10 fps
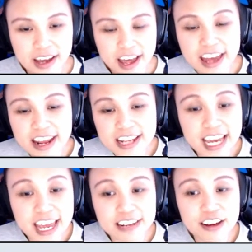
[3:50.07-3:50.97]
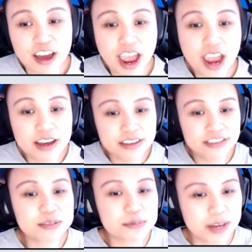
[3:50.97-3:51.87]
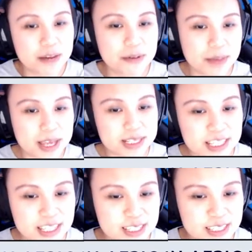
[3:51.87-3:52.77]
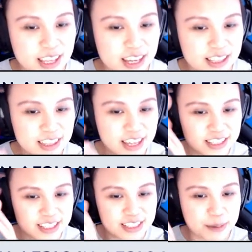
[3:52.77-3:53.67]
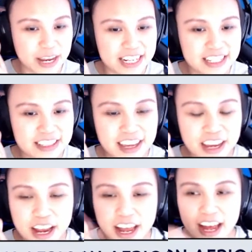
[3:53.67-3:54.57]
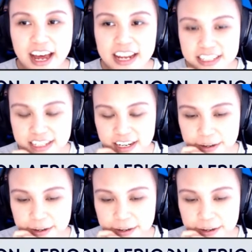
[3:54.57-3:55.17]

and at the end things will become a mess like this, like this spaghetti thing. And